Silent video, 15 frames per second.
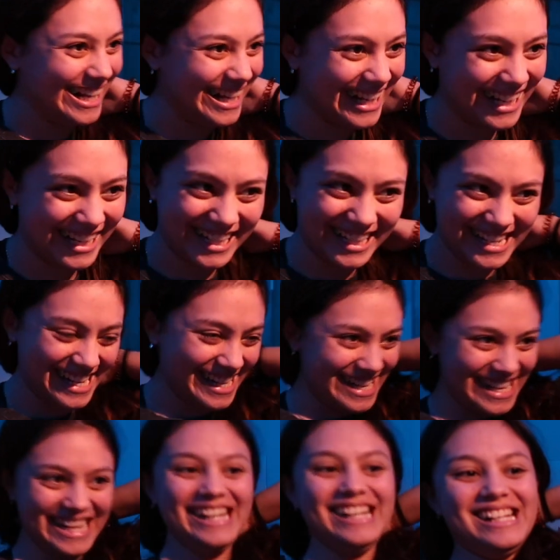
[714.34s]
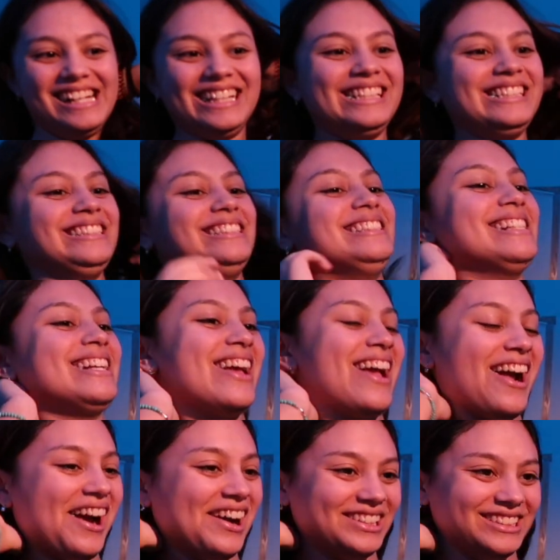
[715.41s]
I fucking knew it!
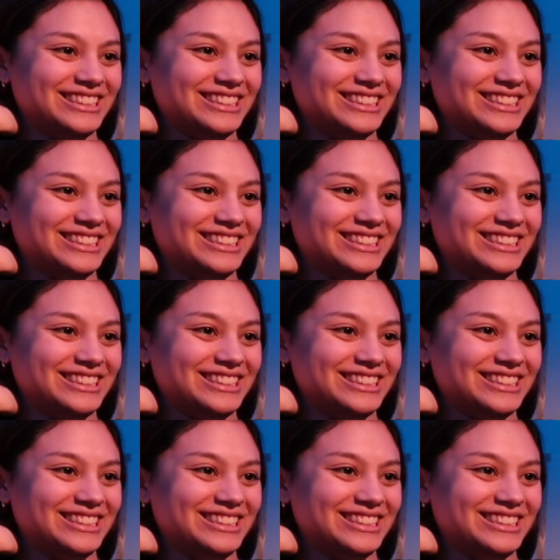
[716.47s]
I